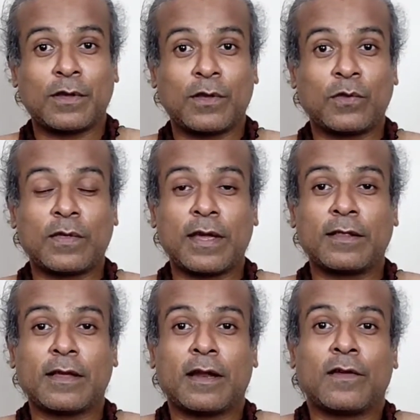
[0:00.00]
You
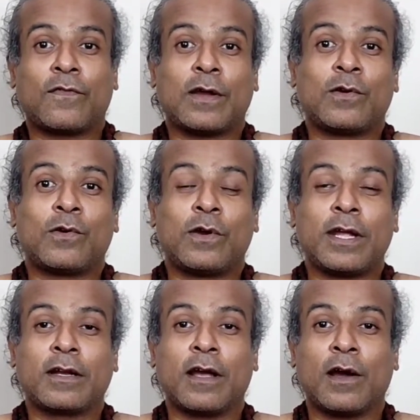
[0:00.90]
think that if I don't
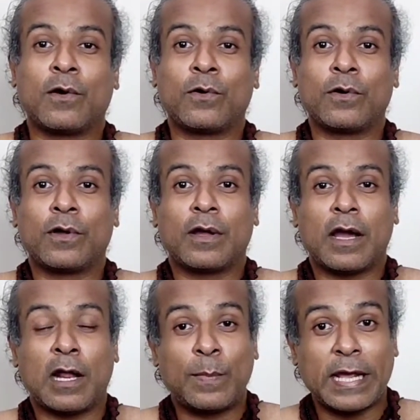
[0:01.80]
drink now,
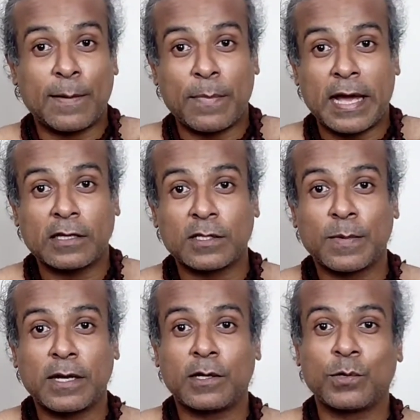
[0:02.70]
I'll be an
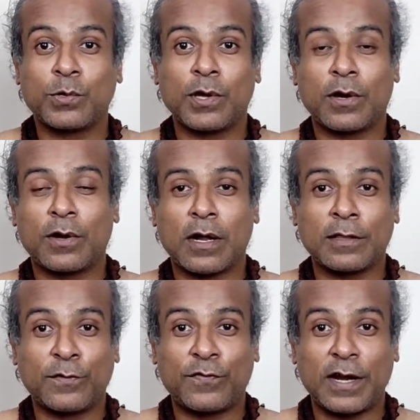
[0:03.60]
embarrassment to your
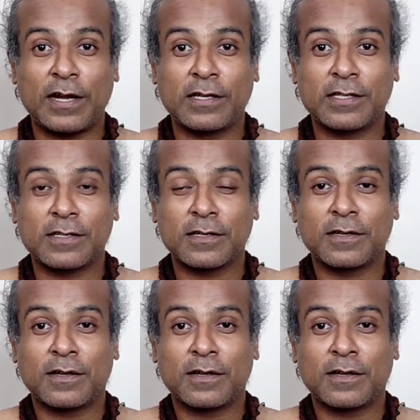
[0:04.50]
other friends?